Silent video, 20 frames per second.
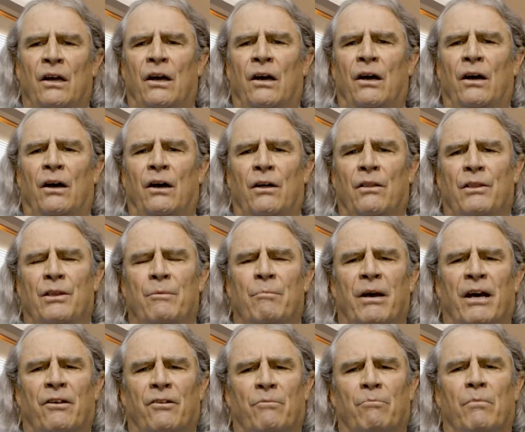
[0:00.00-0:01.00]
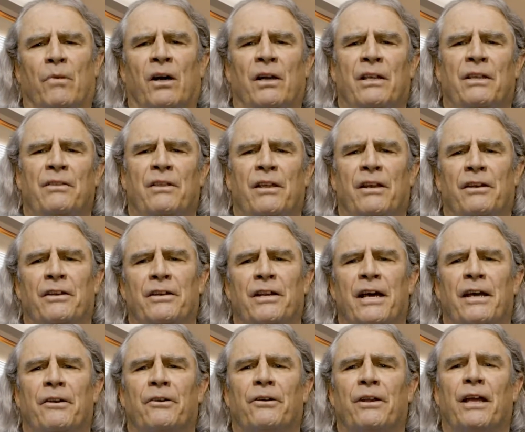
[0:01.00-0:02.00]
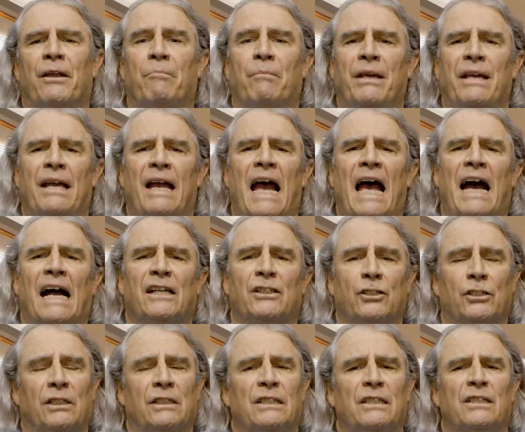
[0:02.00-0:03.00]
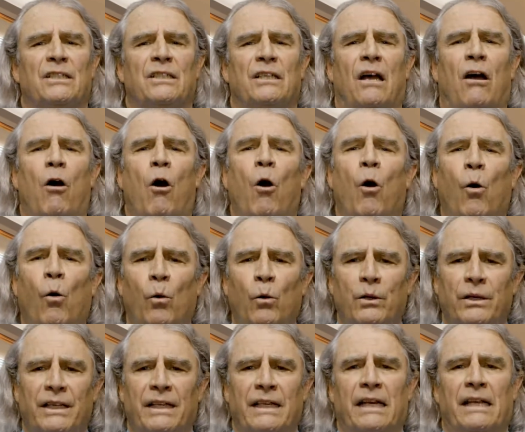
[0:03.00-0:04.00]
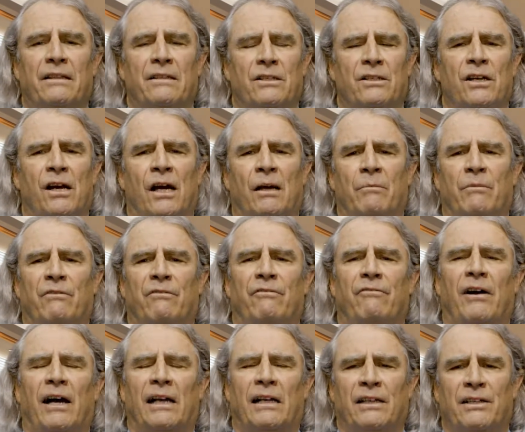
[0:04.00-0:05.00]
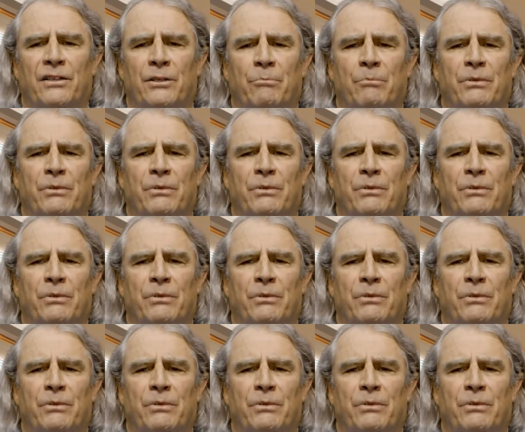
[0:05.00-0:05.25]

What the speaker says: the amount of money that a debtor can be actually holding at the time of filing the